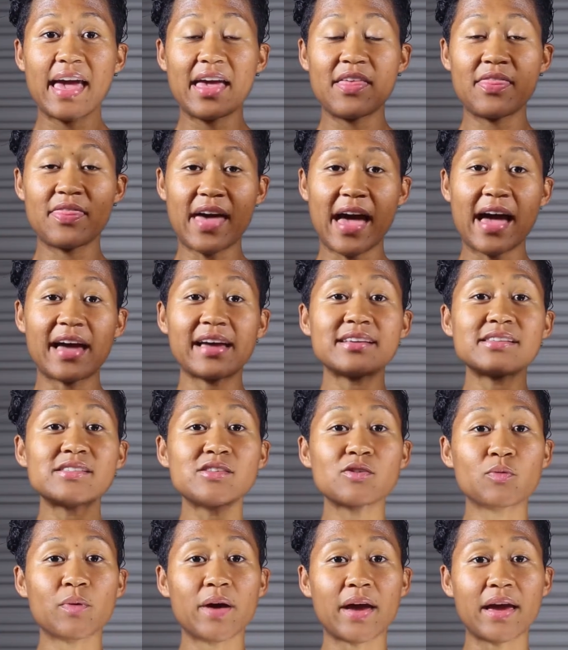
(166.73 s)
And that
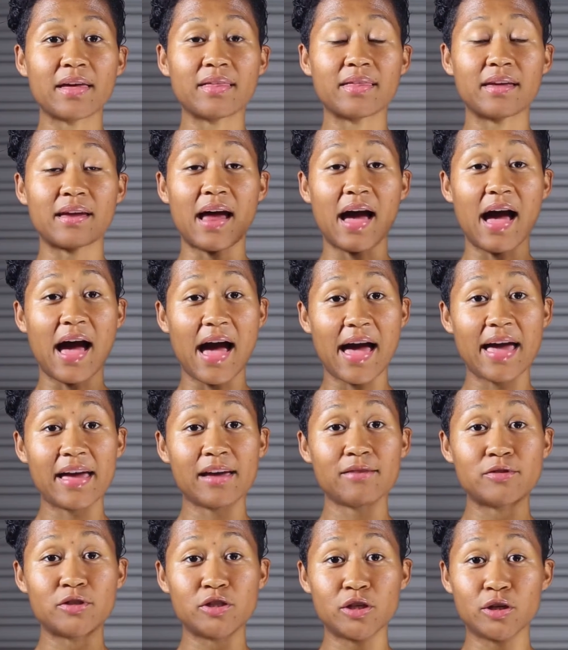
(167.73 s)
is the way that
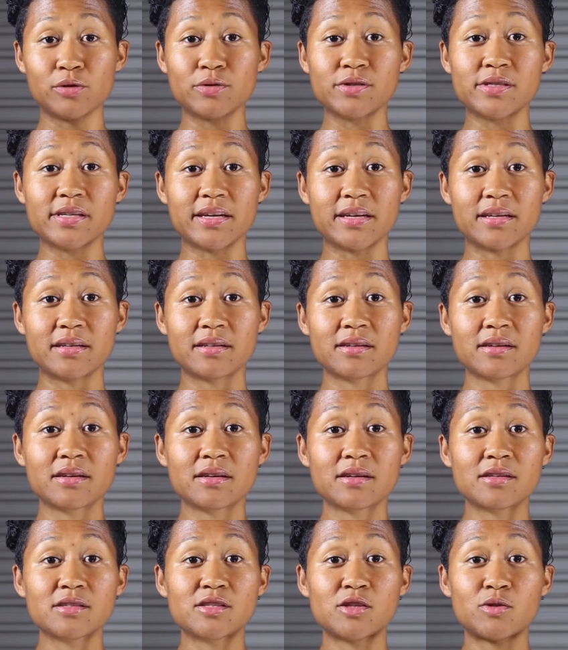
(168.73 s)
I have chosen
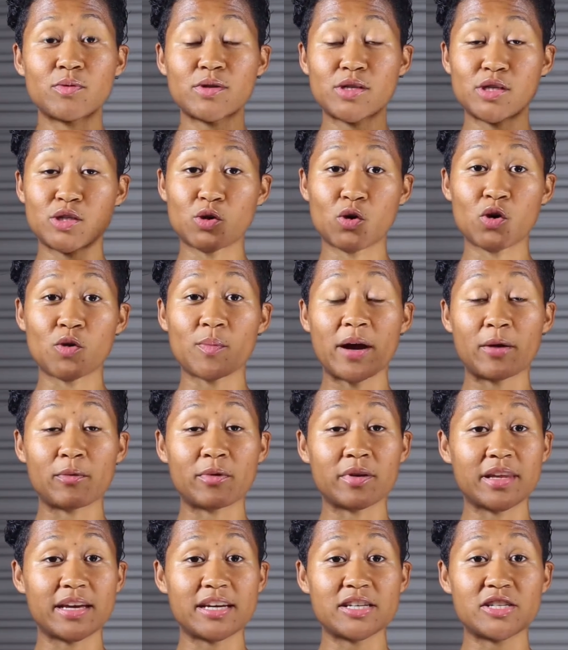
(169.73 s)
to restore my
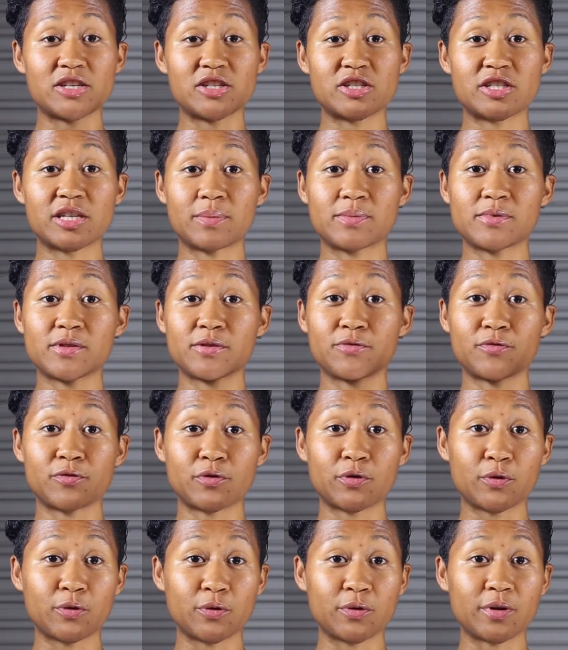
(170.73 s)
relationship to
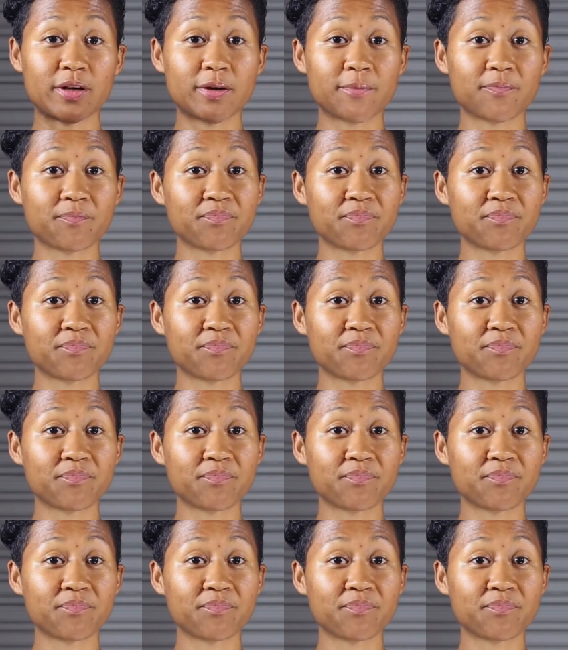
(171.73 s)
food.